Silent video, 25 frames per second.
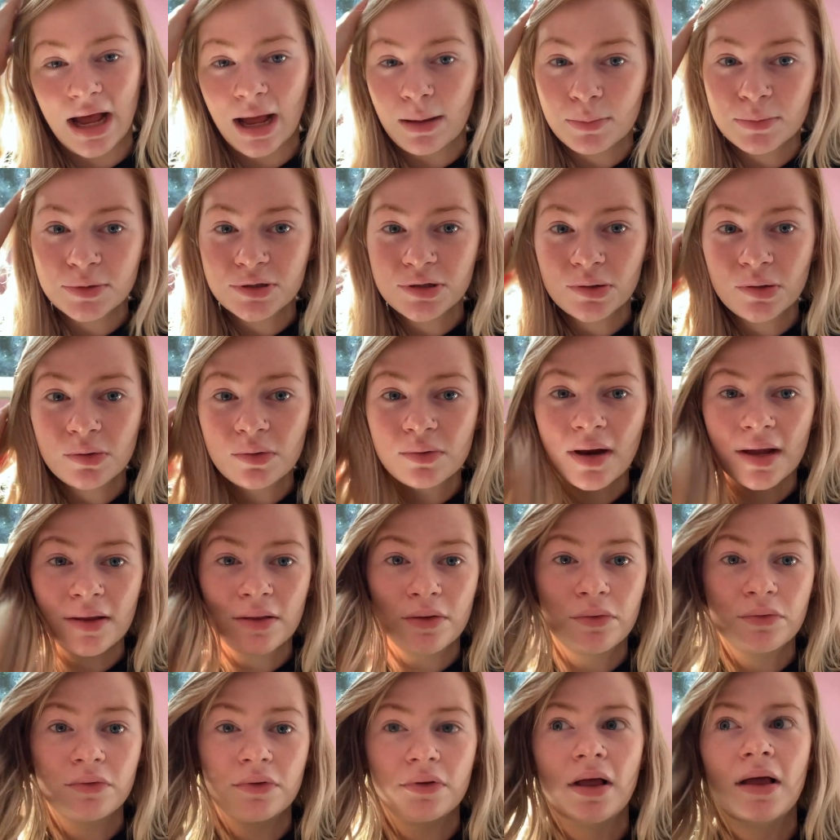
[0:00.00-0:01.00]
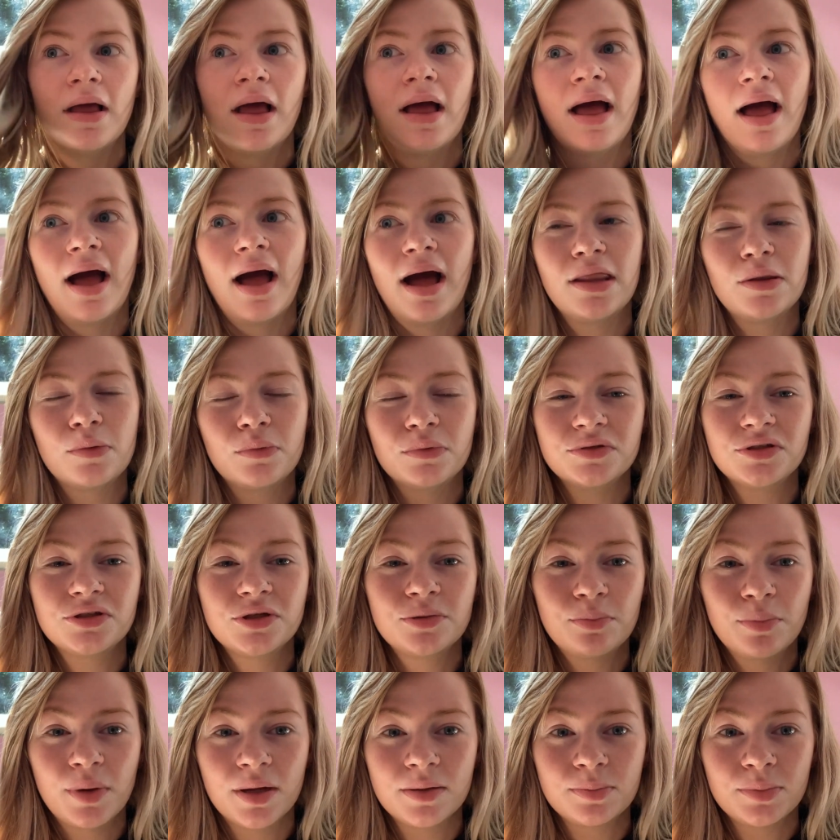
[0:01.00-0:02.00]
Amazon and the ones
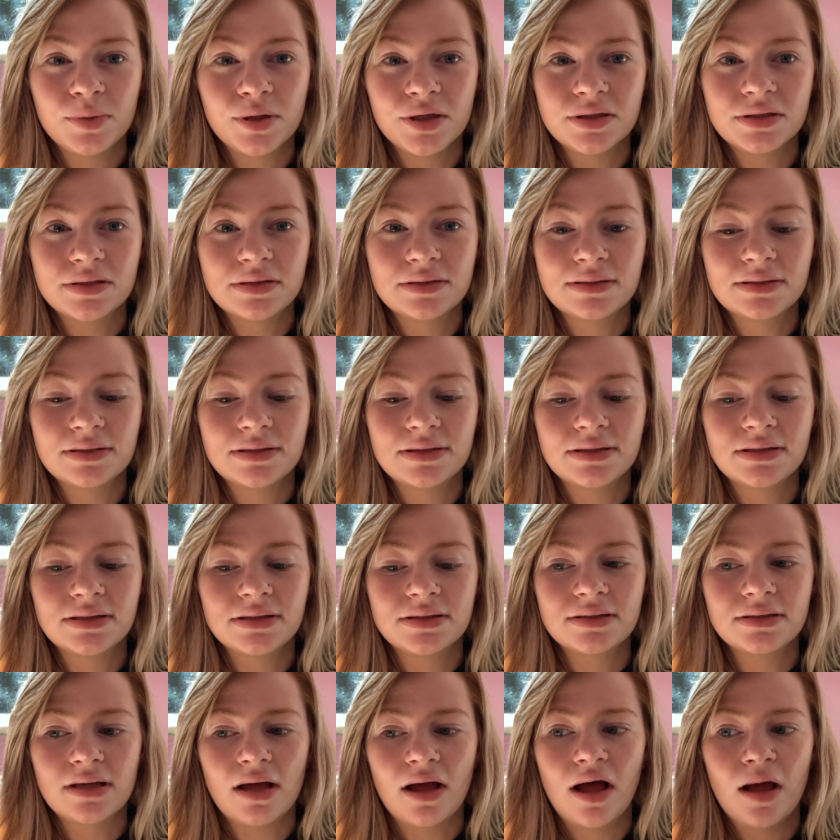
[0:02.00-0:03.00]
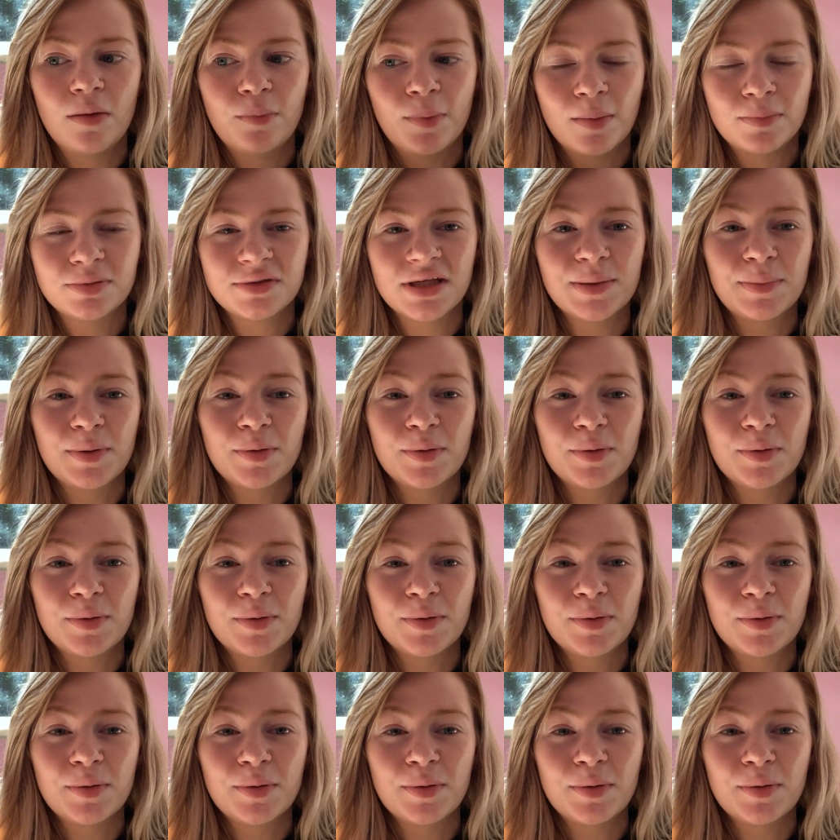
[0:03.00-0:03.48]
on Munbyn's website.